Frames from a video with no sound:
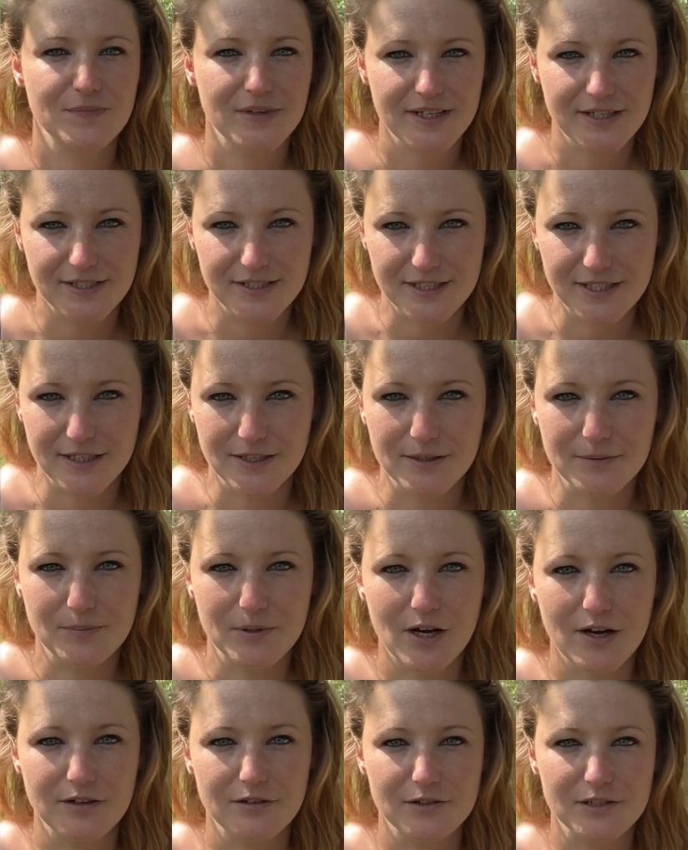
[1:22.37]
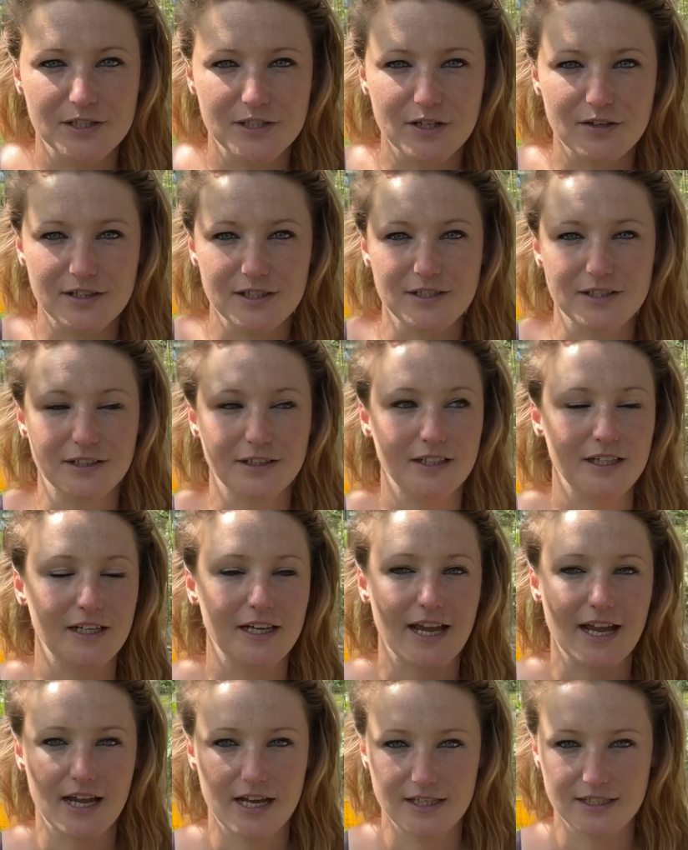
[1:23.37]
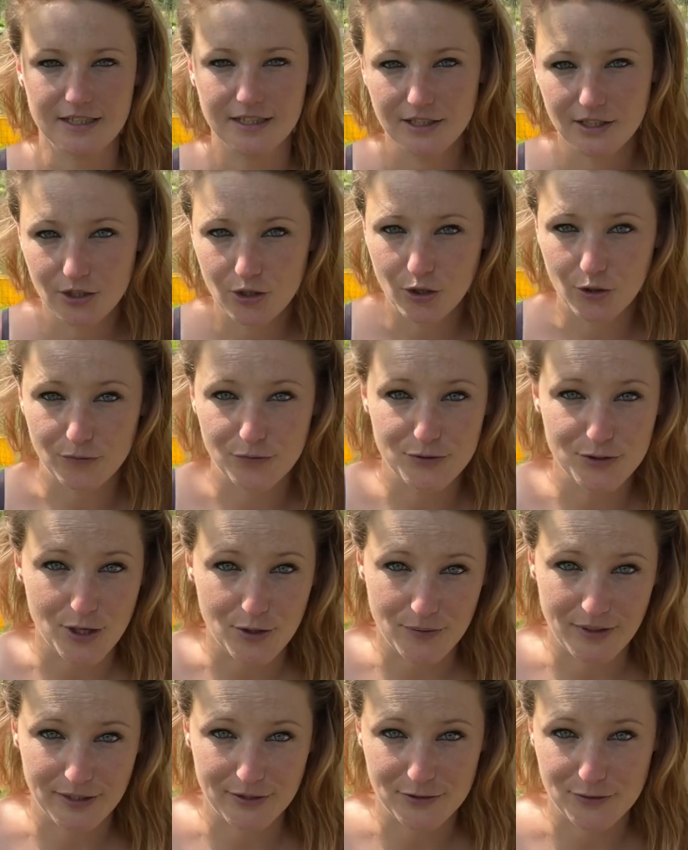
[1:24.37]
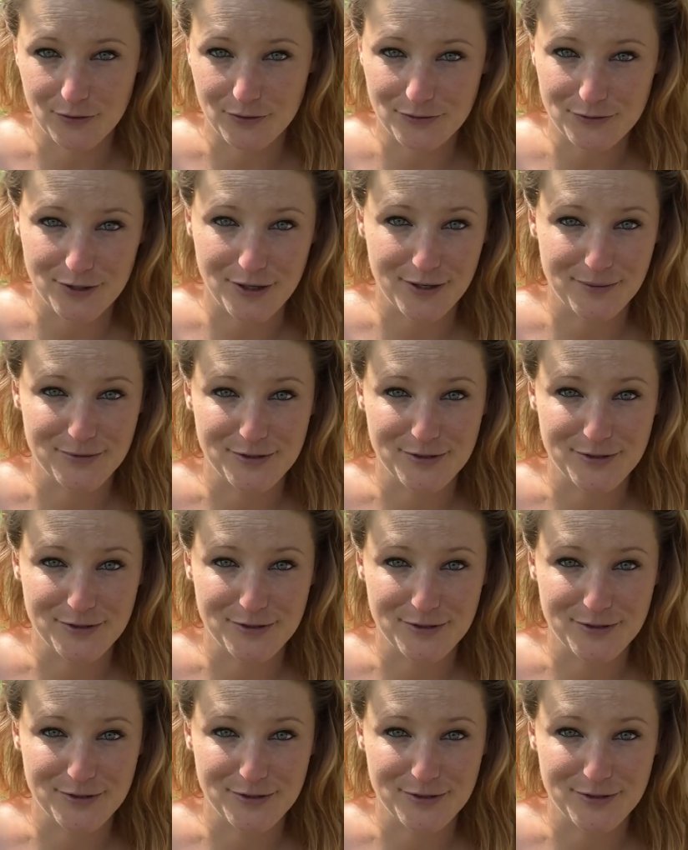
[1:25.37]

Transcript: is the kind of starting to think ahead of sowing sort of time.